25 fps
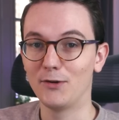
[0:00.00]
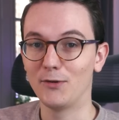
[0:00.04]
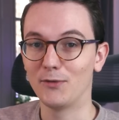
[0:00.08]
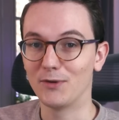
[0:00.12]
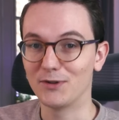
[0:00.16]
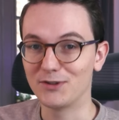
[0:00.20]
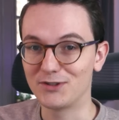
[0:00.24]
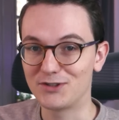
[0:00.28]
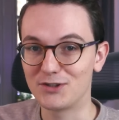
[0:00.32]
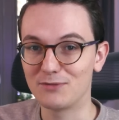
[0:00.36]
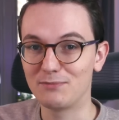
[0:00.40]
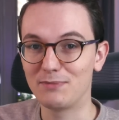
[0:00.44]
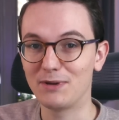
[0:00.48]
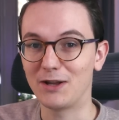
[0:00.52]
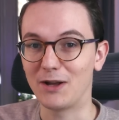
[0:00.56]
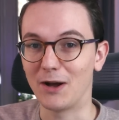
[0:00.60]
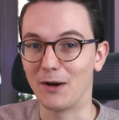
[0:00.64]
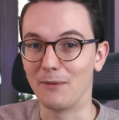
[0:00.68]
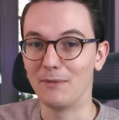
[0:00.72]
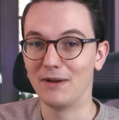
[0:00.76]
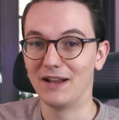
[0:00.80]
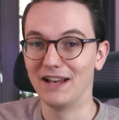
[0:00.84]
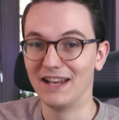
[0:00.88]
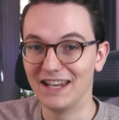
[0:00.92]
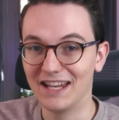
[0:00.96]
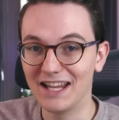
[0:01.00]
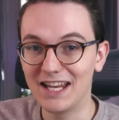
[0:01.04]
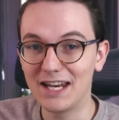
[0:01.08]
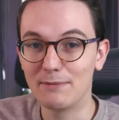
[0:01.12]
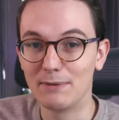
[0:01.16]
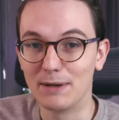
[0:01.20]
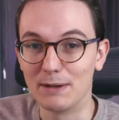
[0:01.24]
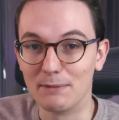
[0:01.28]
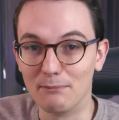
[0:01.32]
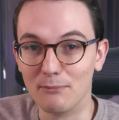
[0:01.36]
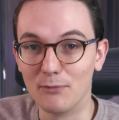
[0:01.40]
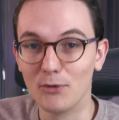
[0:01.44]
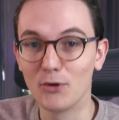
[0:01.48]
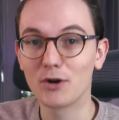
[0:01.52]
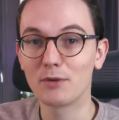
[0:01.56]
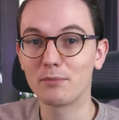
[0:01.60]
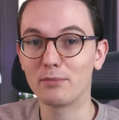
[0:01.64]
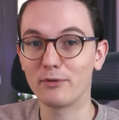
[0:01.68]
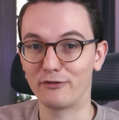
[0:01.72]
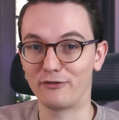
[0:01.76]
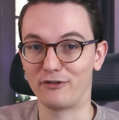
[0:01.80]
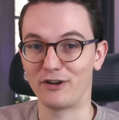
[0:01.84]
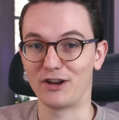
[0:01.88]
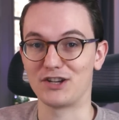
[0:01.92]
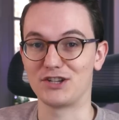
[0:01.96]
once you become a little bit more
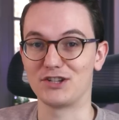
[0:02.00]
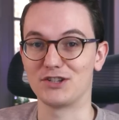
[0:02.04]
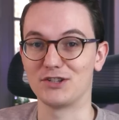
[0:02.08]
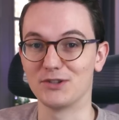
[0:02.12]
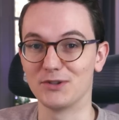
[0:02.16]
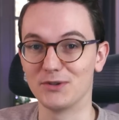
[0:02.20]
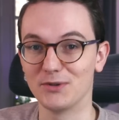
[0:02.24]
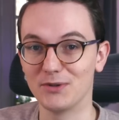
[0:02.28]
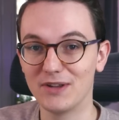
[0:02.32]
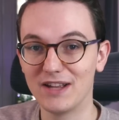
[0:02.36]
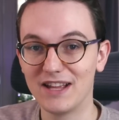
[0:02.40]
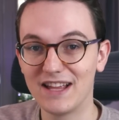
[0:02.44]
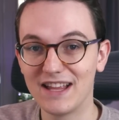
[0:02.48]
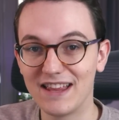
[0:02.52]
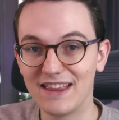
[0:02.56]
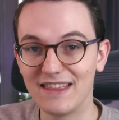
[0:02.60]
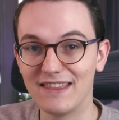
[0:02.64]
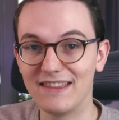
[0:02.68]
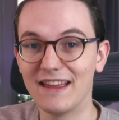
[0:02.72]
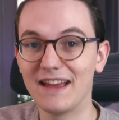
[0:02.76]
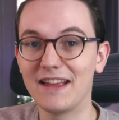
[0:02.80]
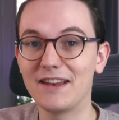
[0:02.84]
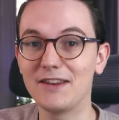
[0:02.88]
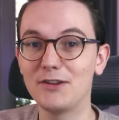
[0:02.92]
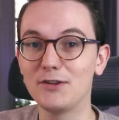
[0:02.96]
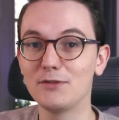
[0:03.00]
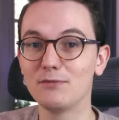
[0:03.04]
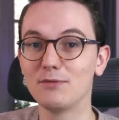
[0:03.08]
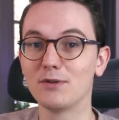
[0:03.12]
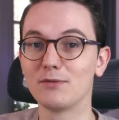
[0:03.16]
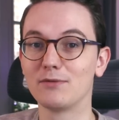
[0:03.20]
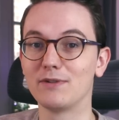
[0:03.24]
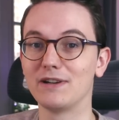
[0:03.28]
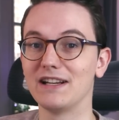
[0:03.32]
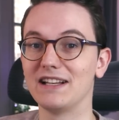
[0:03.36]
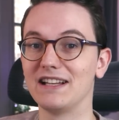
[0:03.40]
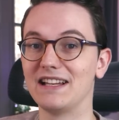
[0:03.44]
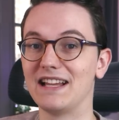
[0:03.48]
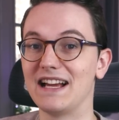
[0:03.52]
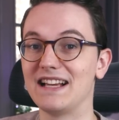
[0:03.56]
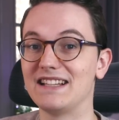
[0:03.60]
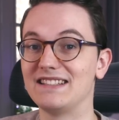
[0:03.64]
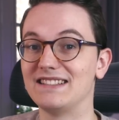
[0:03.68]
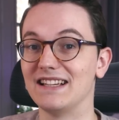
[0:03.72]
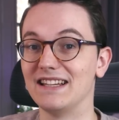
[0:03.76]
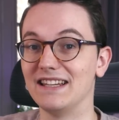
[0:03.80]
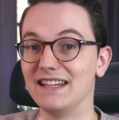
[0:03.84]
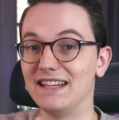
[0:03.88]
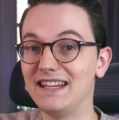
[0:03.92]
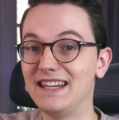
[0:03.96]
professional, then you will realize
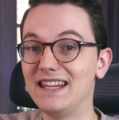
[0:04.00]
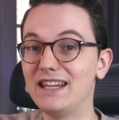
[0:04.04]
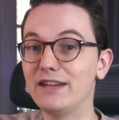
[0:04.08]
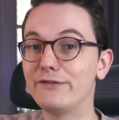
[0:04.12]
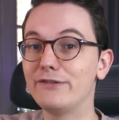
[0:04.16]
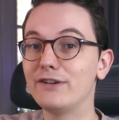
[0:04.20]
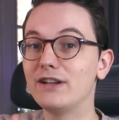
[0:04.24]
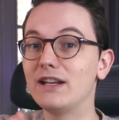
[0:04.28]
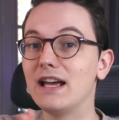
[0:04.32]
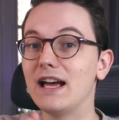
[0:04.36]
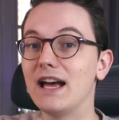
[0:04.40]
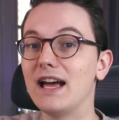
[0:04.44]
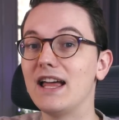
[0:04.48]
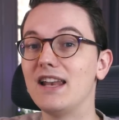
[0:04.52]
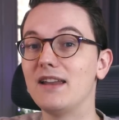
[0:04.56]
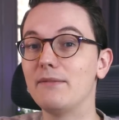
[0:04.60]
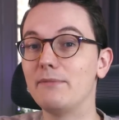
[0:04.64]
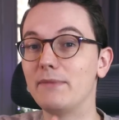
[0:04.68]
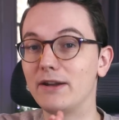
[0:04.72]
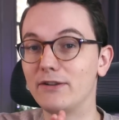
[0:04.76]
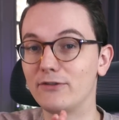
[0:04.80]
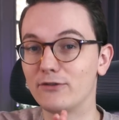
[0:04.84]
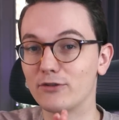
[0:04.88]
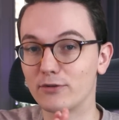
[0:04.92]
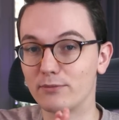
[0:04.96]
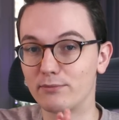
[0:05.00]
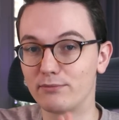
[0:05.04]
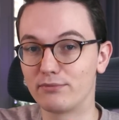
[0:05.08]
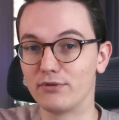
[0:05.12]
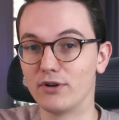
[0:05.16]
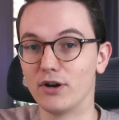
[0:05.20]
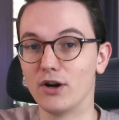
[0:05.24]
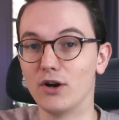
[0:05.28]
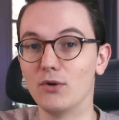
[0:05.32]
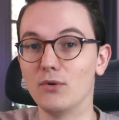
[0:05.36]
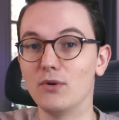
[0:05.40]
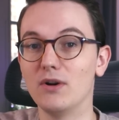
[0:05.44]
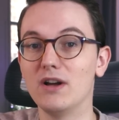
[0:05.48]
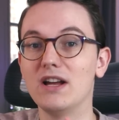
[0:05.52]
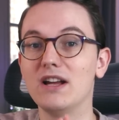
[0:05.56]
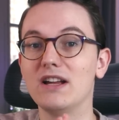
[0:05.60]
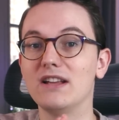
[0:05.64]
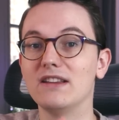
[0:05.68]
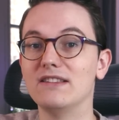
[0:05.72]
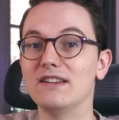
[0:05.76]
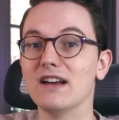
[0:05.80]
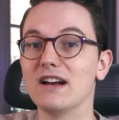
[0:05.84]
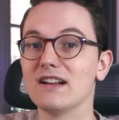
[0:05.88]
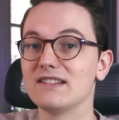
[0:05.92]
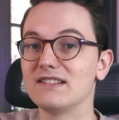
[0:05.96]
that even Elementor Pro
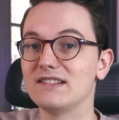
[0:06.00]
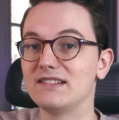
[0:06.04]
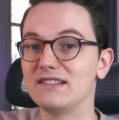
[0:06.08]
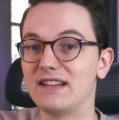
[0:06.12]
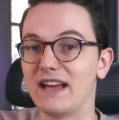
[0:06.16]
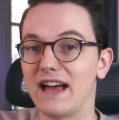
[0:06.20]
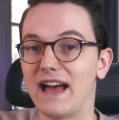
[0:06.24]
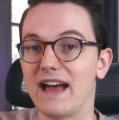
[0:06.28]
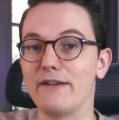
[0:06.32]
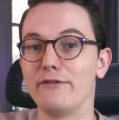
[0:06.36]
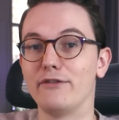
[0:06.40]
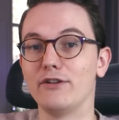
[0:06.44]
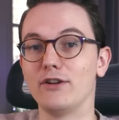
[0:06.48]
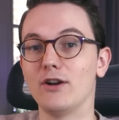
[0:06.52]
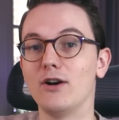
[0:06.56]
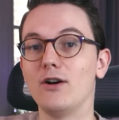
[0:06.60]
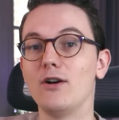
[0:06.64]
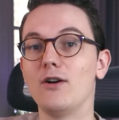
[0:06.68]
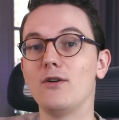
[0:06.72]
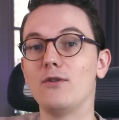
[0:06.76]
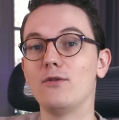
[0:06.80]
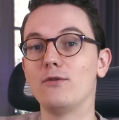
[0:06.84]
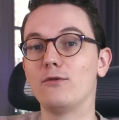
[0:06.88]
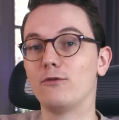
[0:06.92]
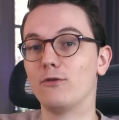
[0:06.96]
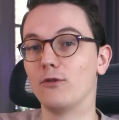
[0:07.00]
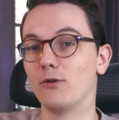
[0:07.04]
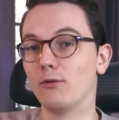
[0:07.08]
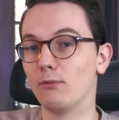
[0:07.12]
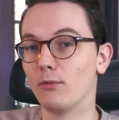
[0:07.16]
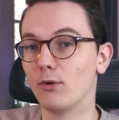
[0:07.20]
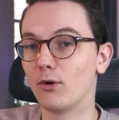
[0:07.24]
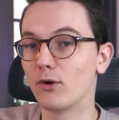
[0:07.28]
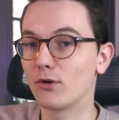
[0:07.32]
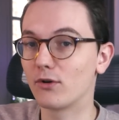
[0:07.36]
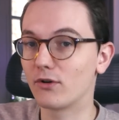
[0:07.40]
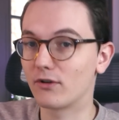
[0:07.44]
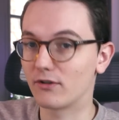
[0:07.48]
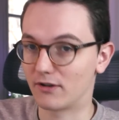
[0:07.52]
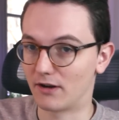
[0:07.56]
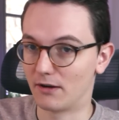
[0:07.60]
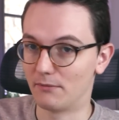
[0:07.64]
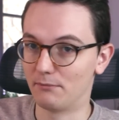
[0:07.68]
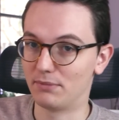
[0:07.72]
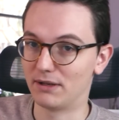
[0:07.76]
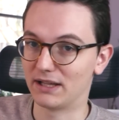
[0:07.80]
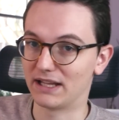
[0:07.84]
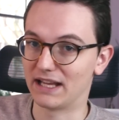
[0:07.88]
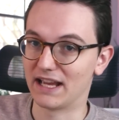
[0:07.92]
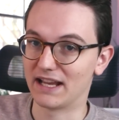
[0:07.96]
doesn't have it all for more
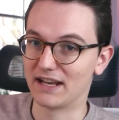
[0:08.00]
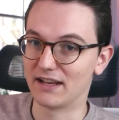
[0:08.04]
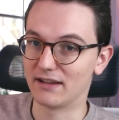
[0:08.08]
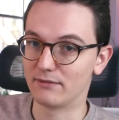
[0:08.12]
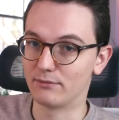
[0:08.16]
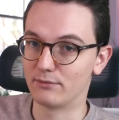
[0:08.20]
complicated